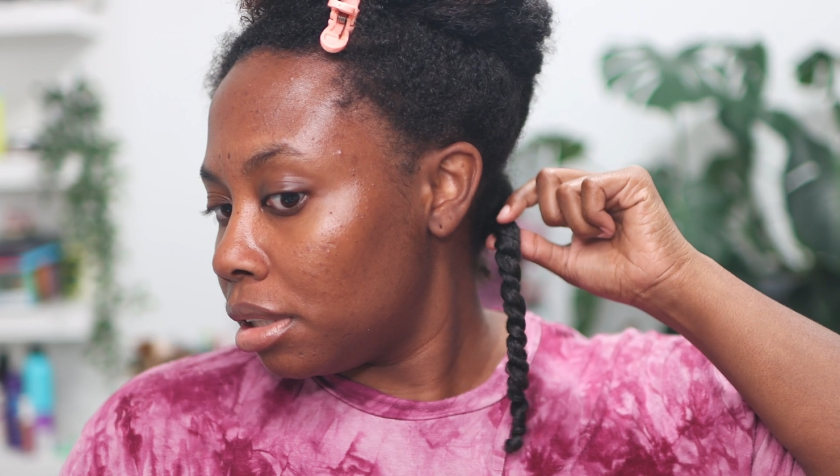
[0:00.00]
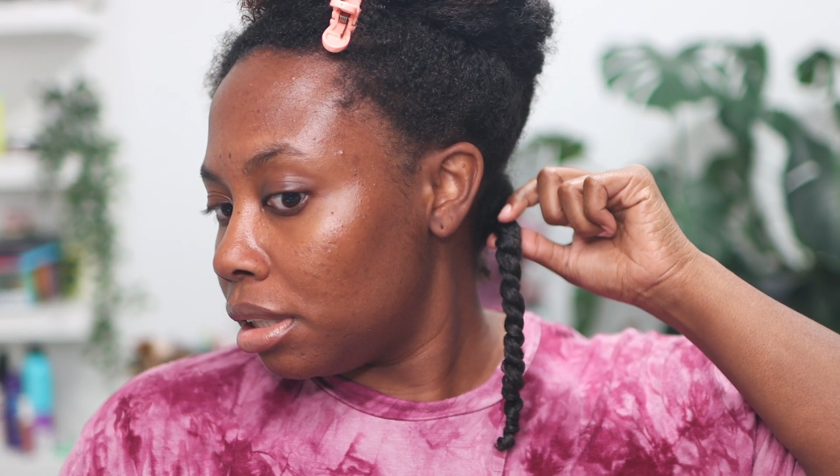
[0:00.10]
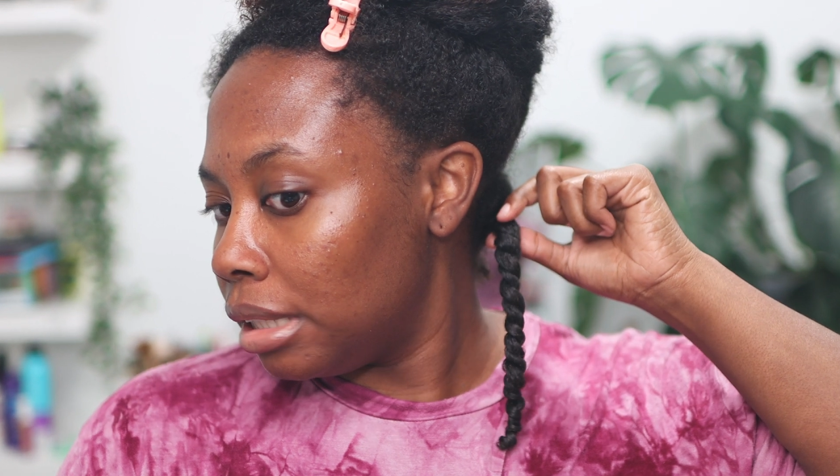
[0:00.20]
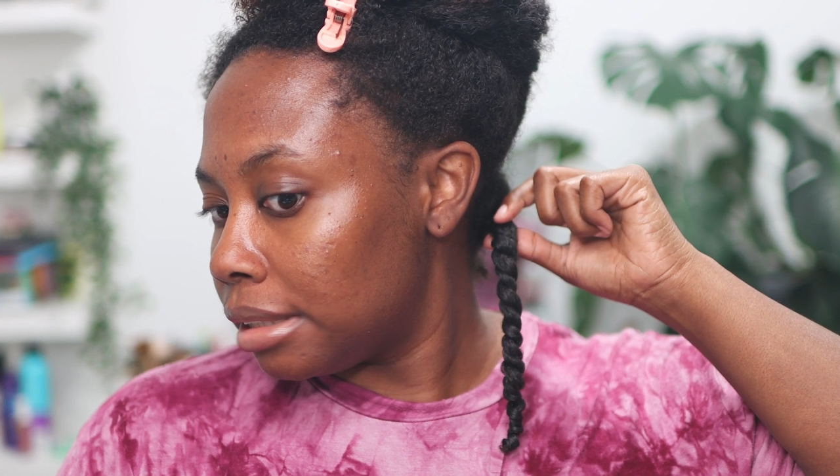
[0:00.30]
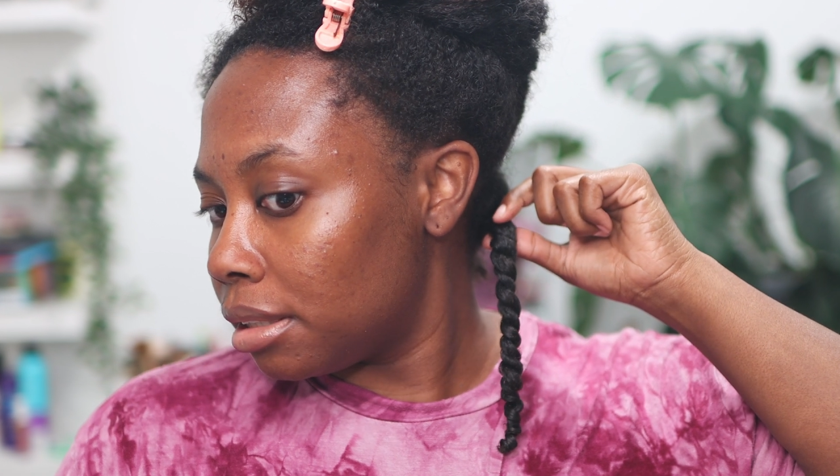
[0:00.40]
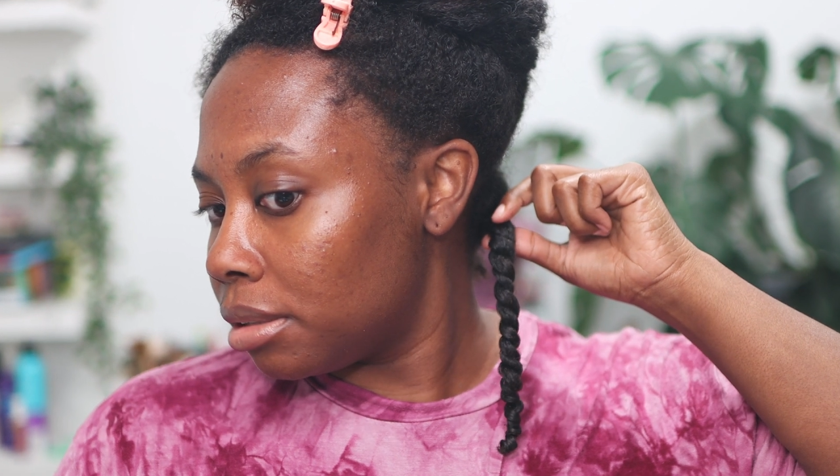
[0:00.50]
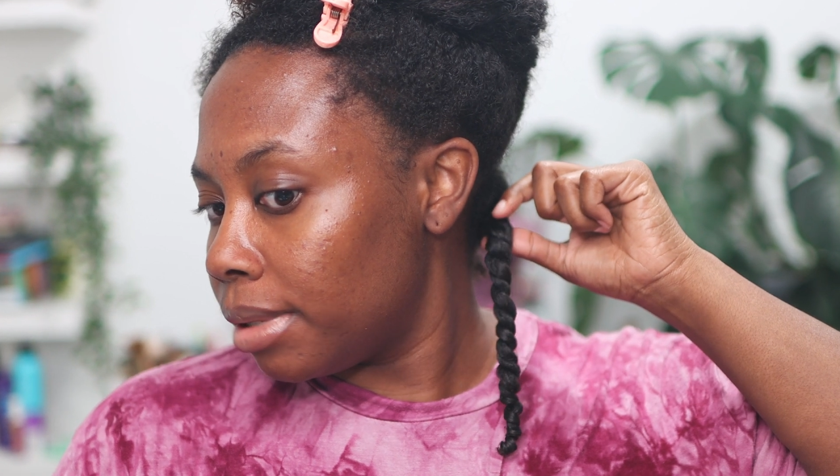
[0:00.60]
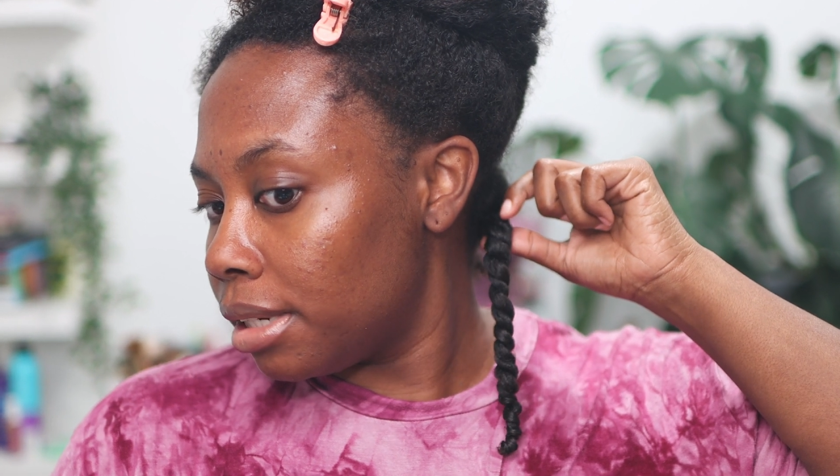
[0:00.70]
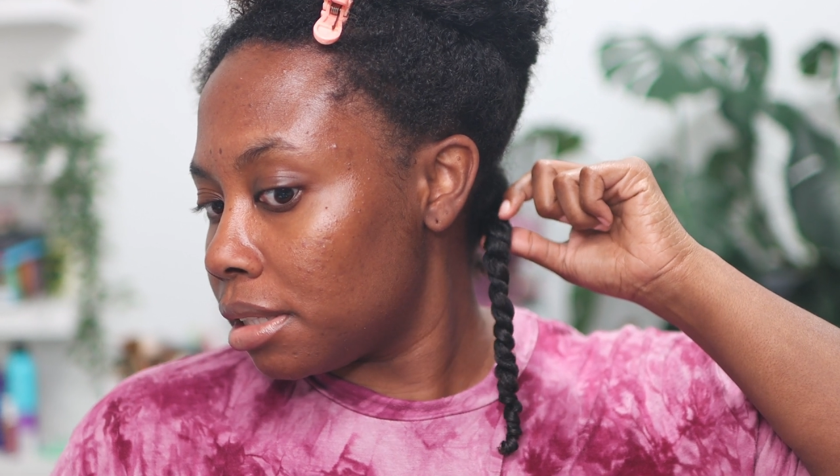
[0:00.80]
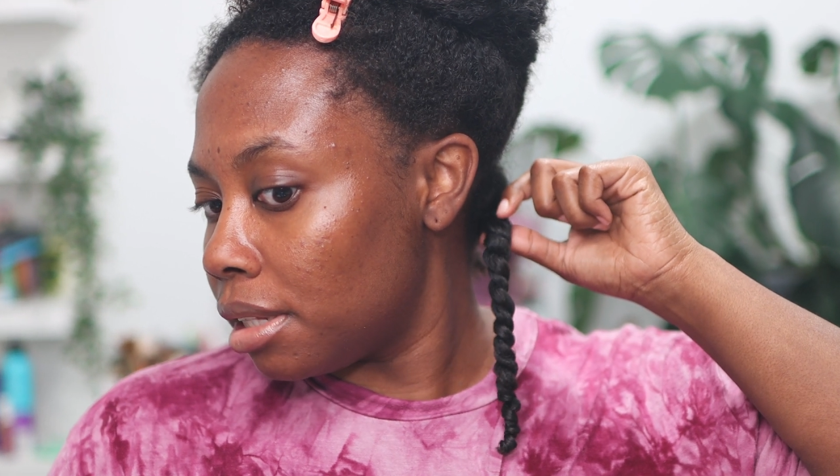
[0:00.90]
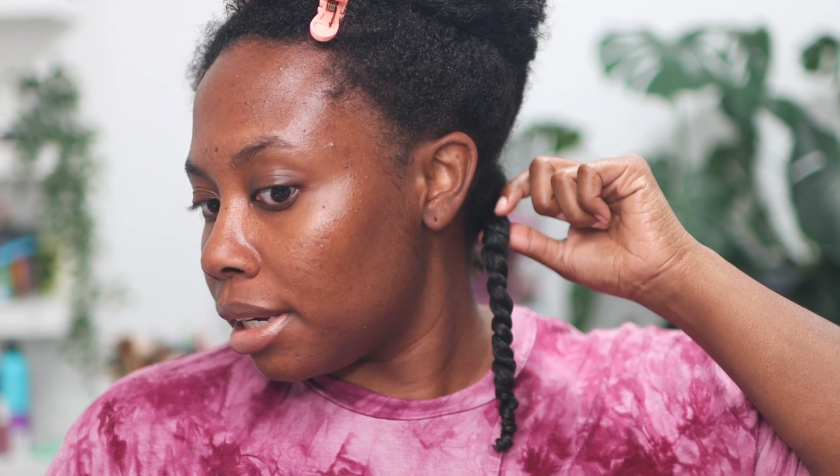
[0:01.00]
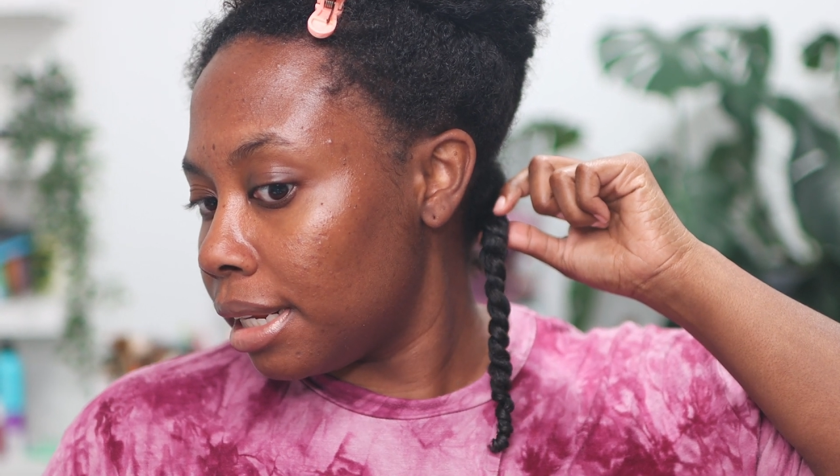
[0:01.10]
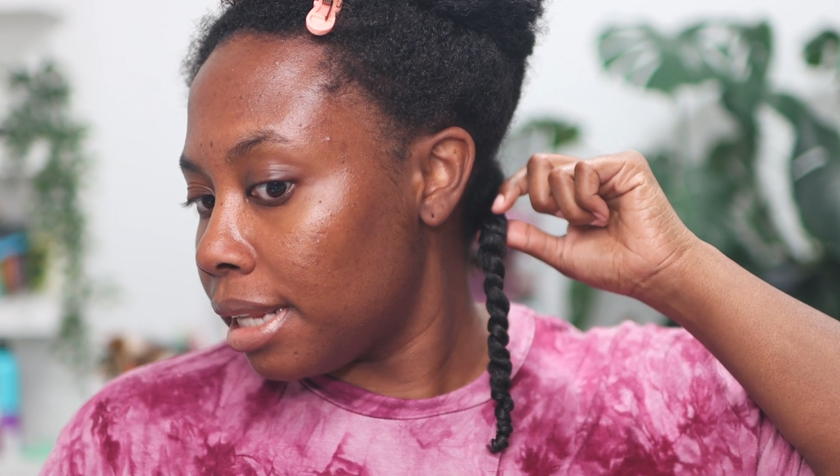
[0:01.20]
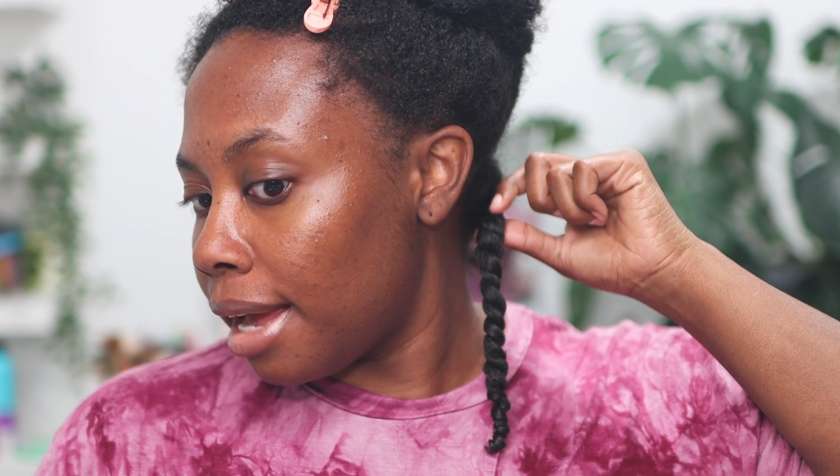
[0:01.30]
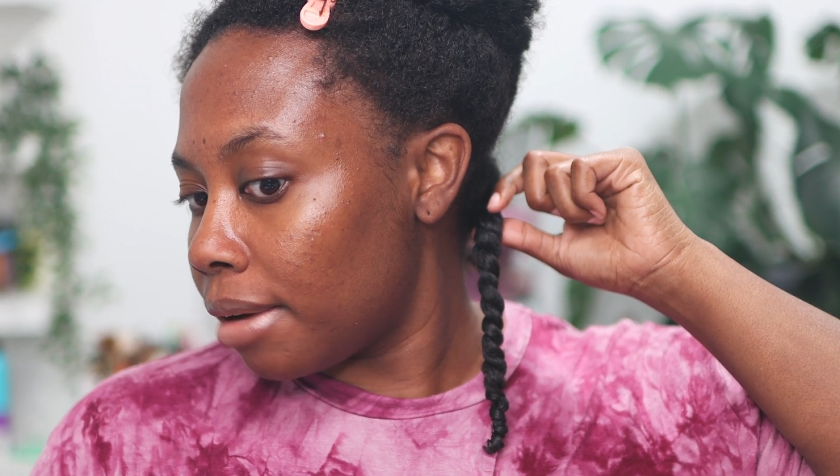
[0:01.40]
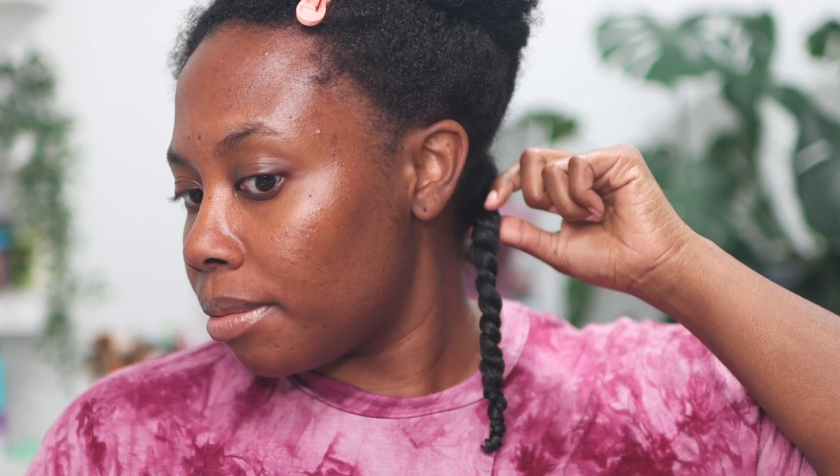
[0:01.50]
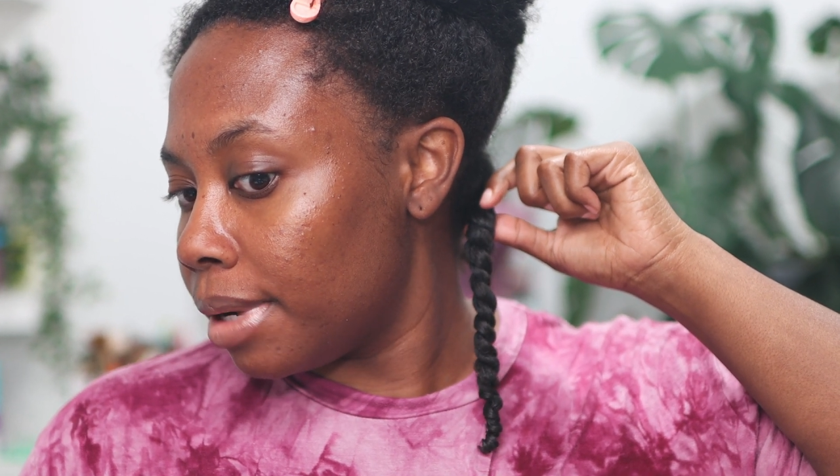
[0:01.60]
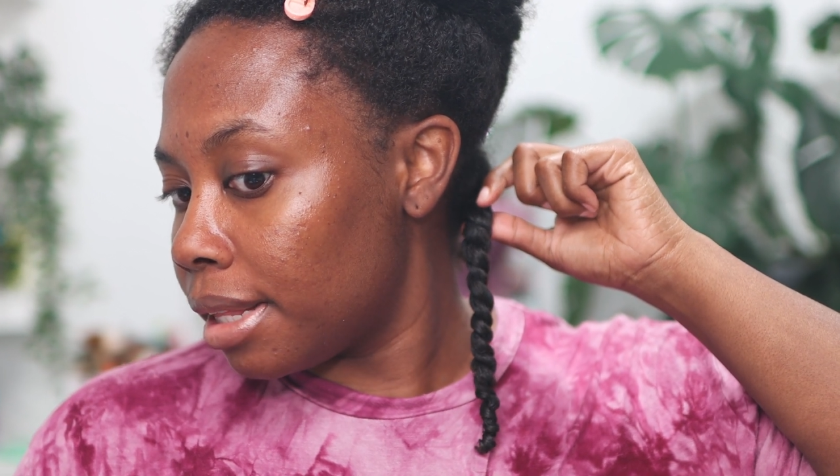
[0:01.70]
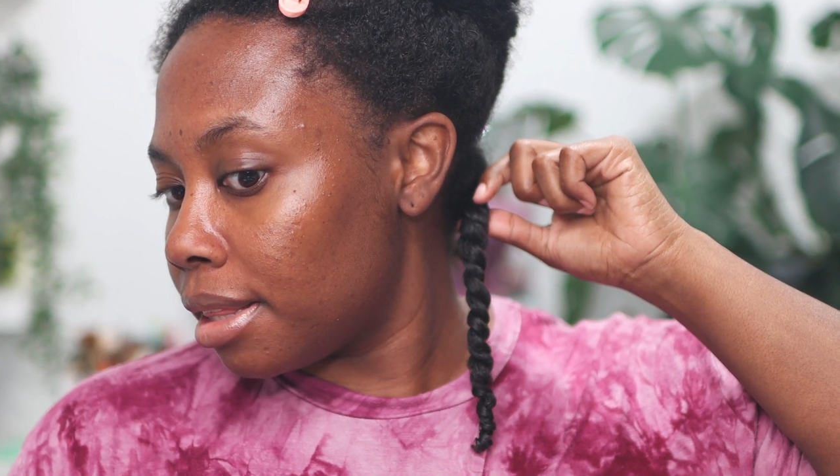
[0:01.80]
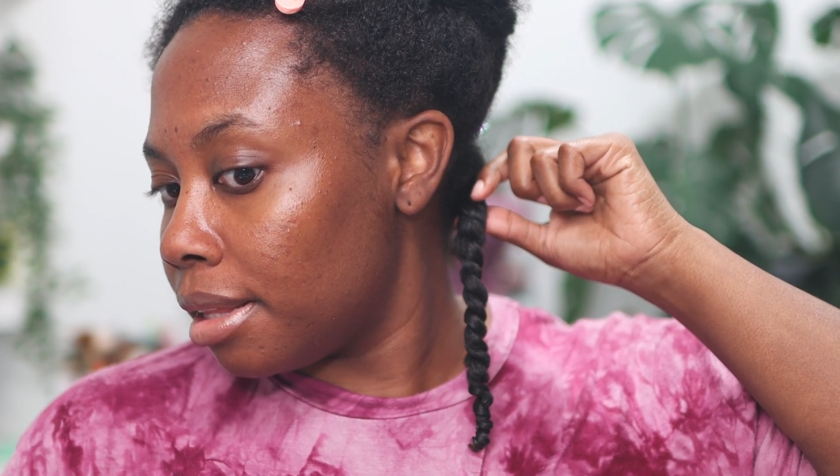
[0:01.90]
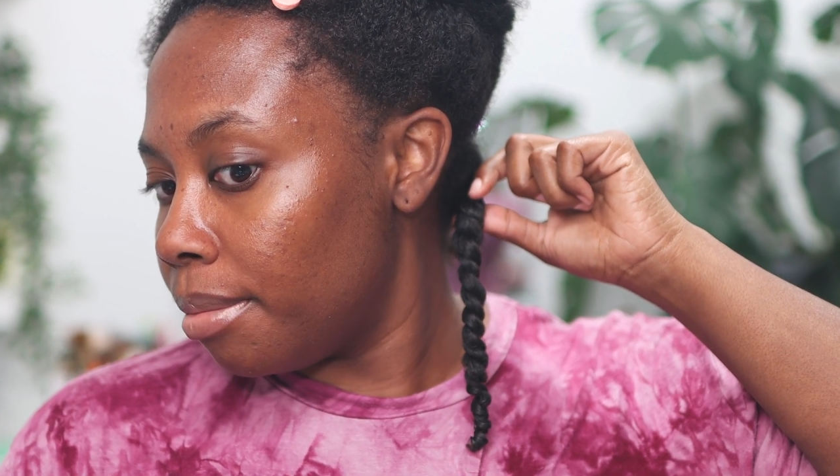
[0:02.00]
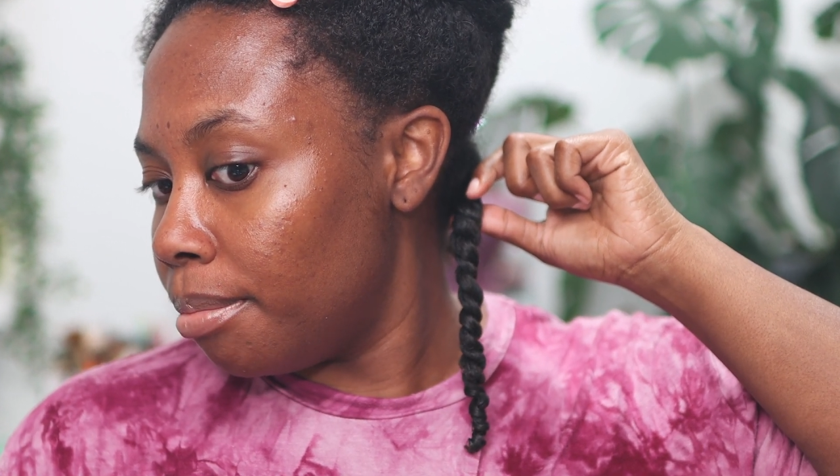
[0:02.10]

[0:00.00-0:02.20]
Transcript: And this is what it's looking like with the